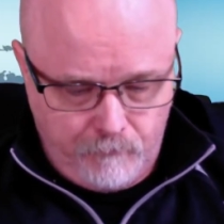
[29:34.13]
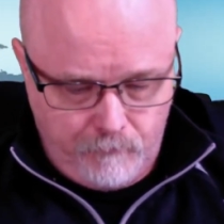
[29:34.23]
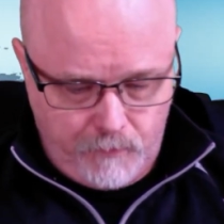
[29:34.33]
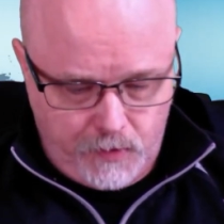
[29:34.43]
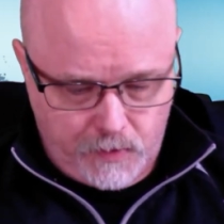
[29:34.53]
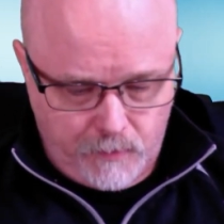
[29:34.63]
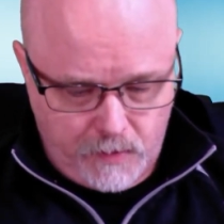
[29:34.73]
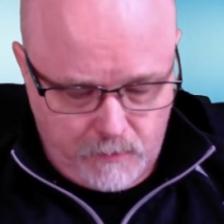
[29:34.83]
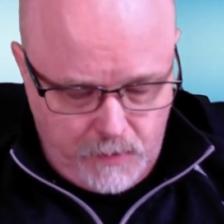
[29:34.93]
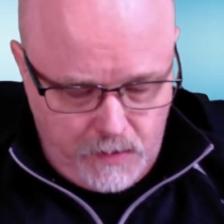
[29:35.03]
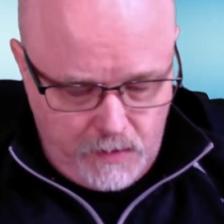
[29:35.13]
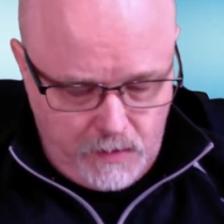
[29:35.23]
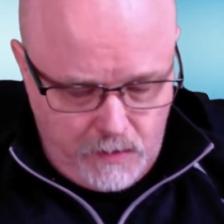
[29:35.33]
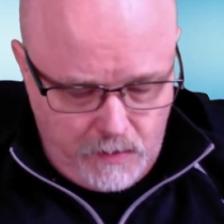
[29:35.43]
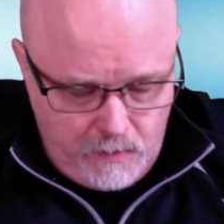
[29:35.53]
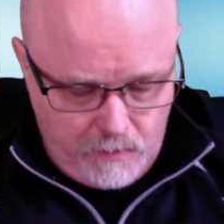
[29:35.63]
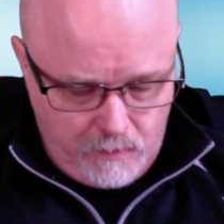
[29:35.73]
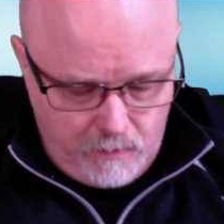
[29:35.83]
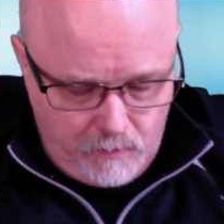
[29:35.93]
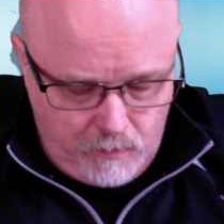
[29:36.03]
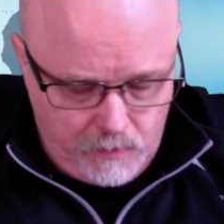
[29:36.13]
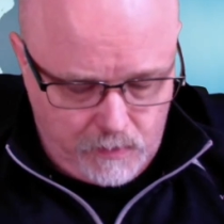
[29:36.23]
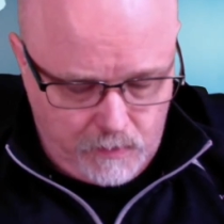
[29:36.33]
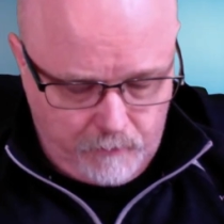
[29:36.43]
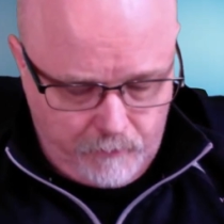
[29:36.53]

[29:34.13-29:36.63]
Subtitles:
Plus my speed and all this stuff.